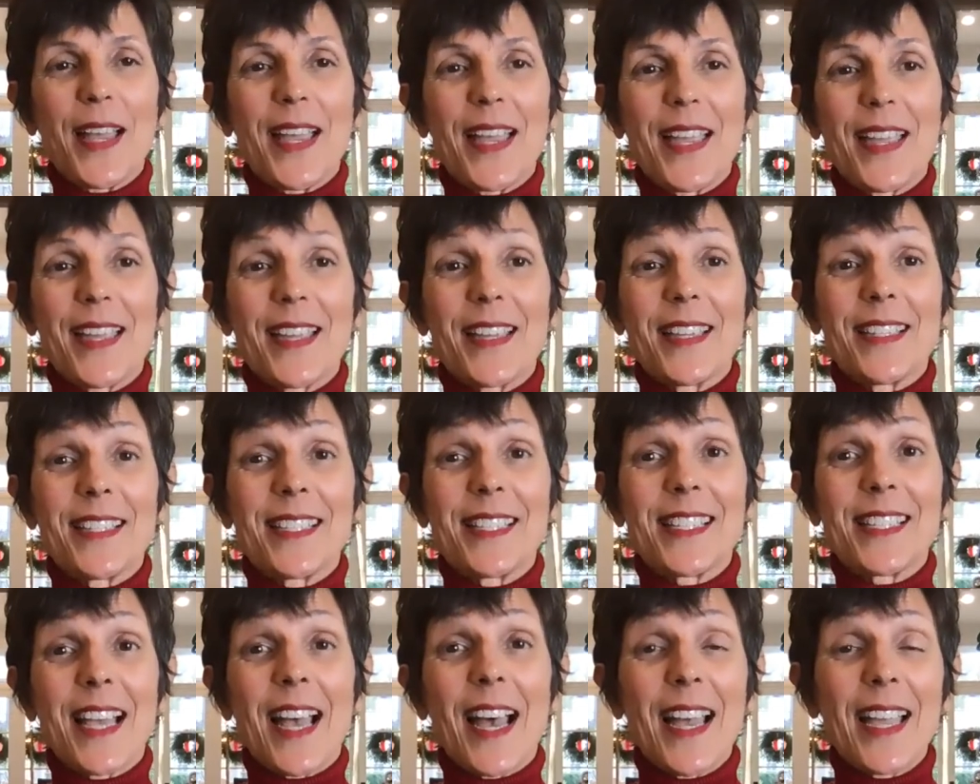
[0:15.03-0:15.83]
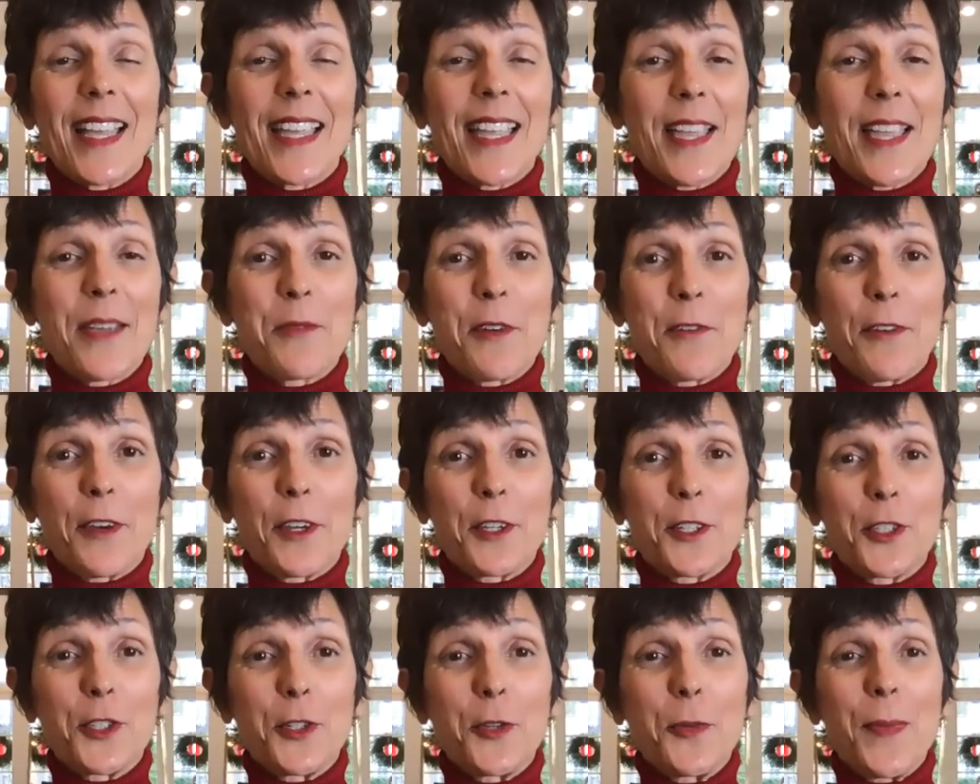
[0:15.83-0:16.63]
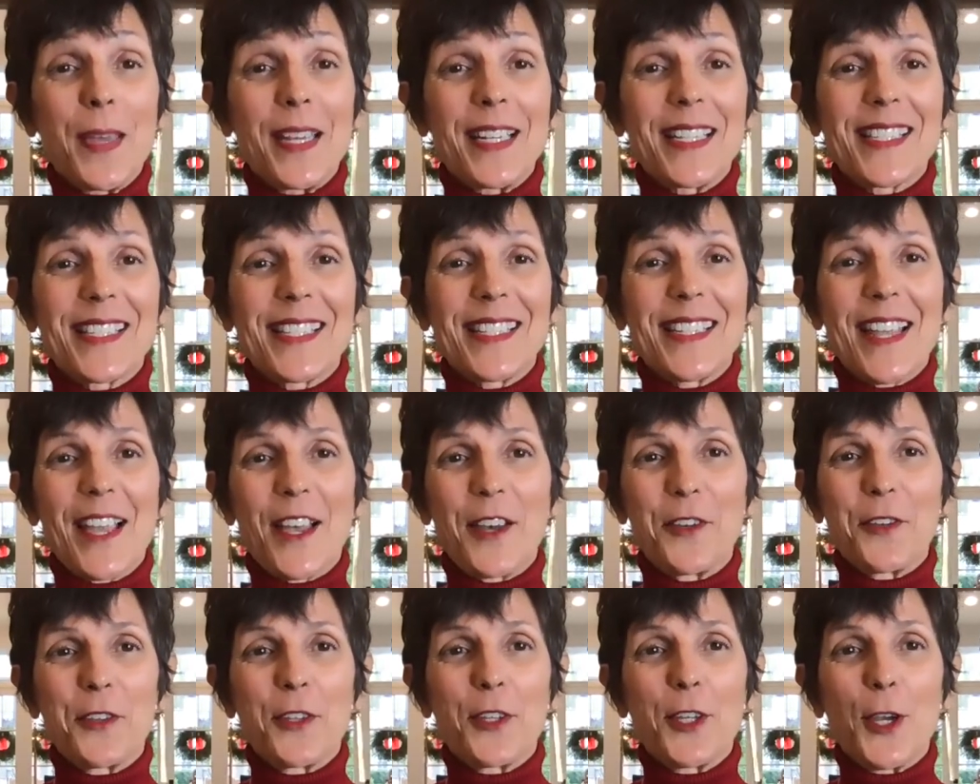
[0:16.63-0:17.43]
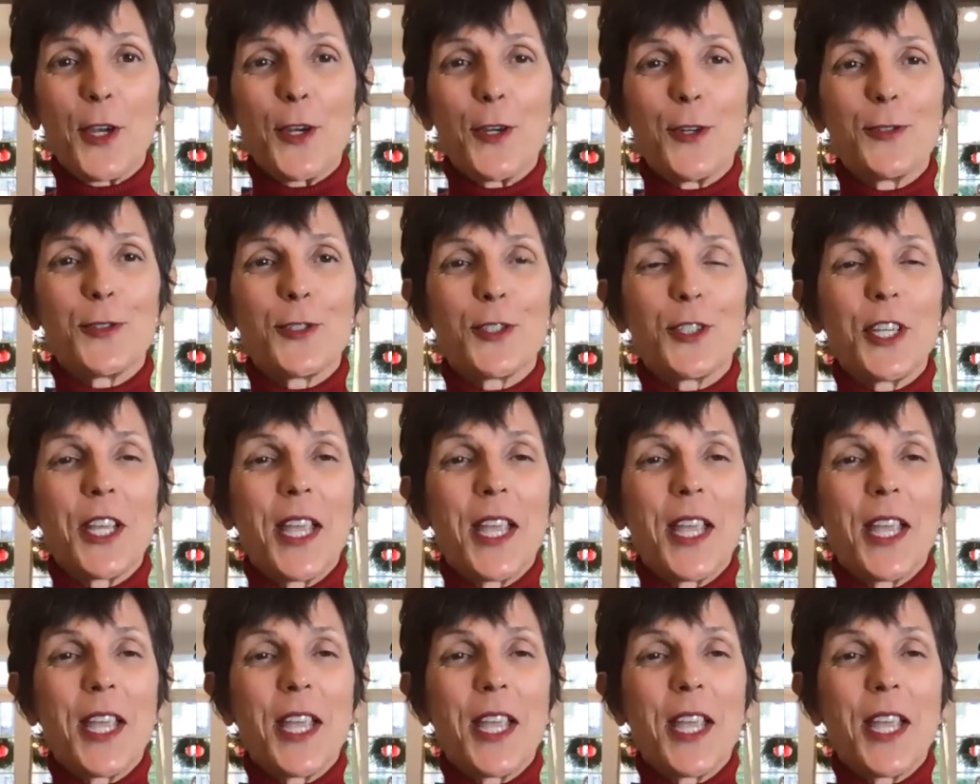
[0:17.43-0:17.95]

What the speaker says: and I am a functional medicine health coach.